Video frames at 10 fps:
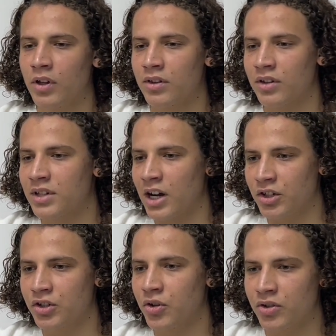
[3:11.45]

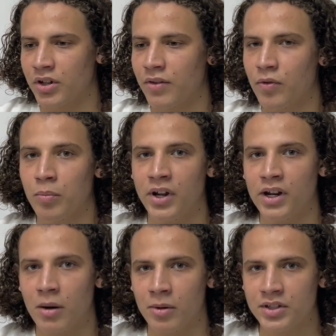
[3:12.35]
Natasha Joseph, who played
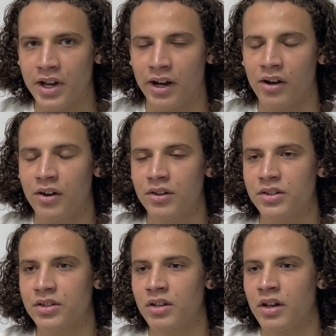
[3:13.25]
double seconds,